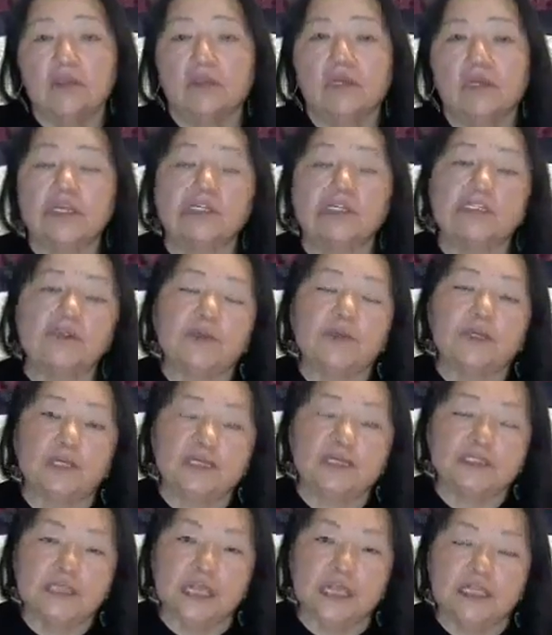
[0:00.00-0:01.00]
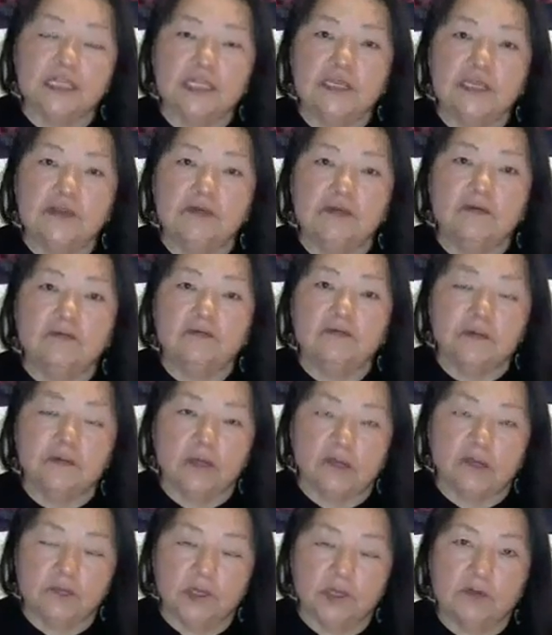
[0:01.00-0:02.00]
But it's because I live
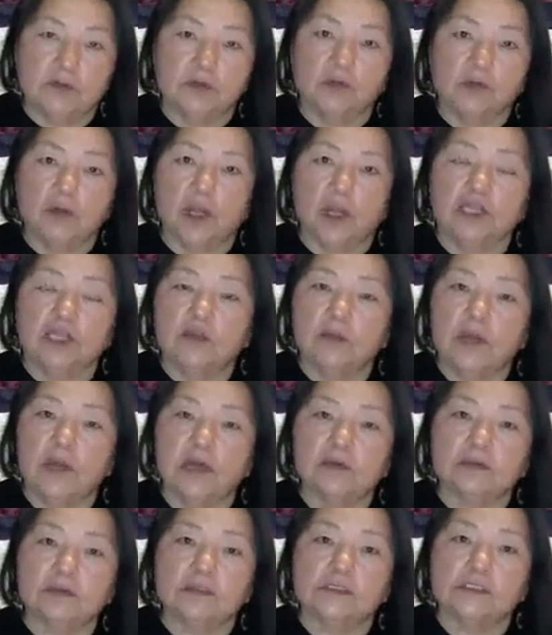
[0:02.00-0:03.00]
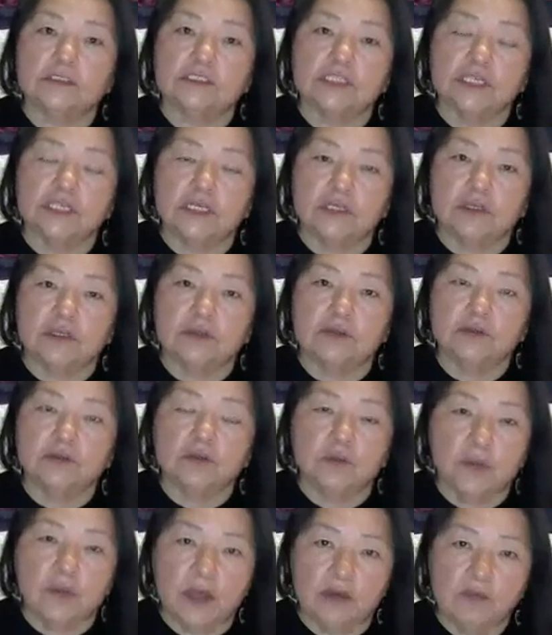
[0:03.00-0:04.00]
near the Rocky Mountains, and through
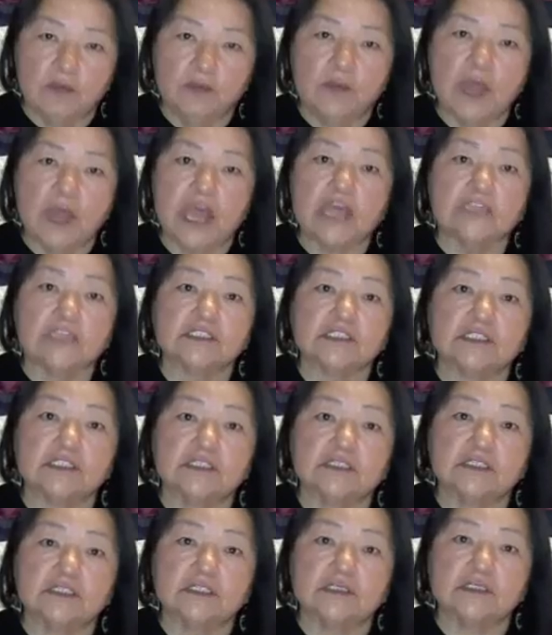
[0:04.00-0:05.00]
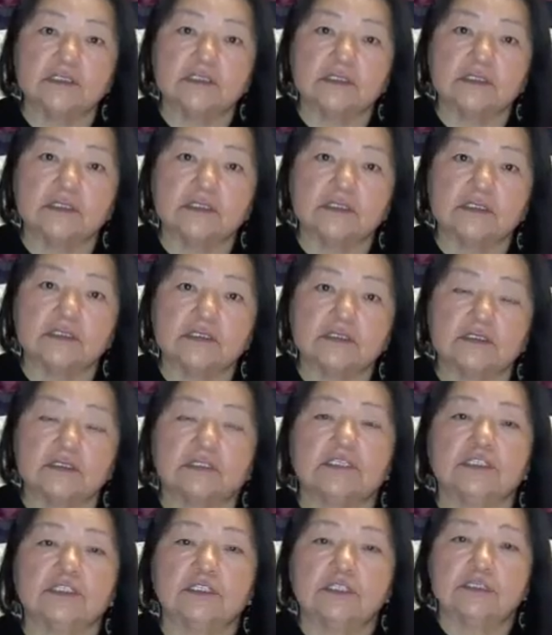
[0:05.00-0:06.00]
the mountain passes,
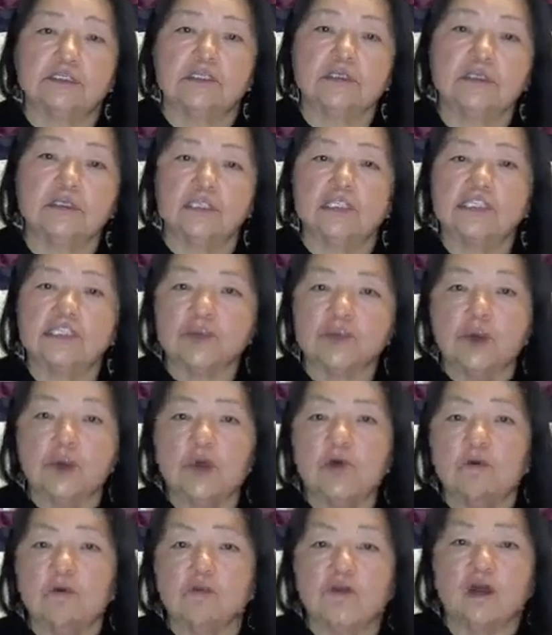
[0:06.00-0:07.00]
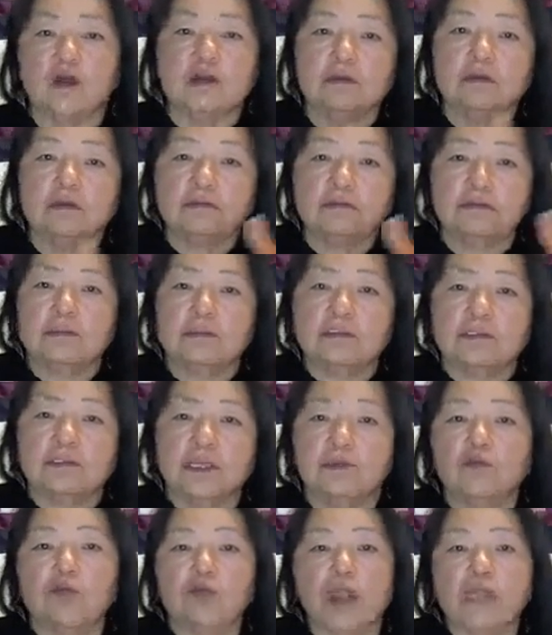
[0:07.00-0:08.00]
the the smoke follows,
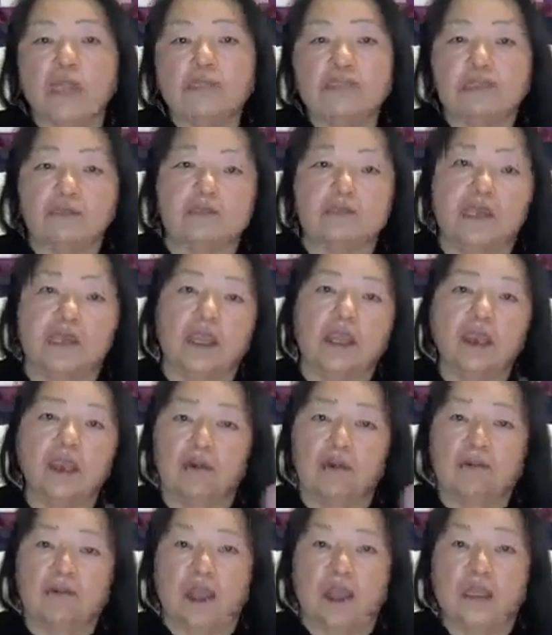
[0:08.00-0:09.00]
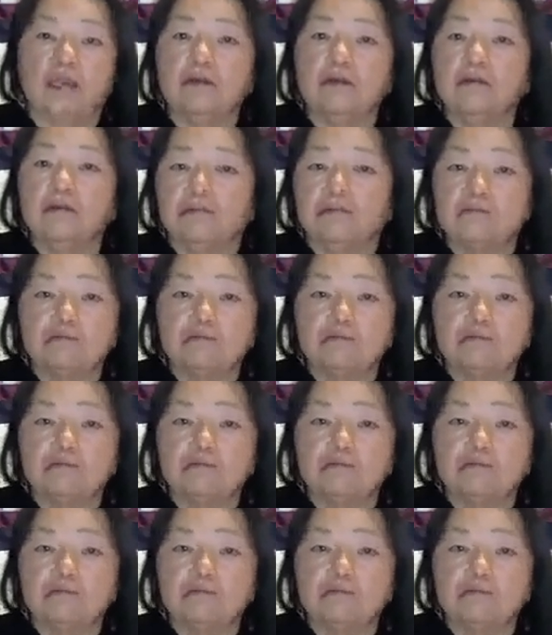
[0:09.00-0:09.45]
it rides on the air, right?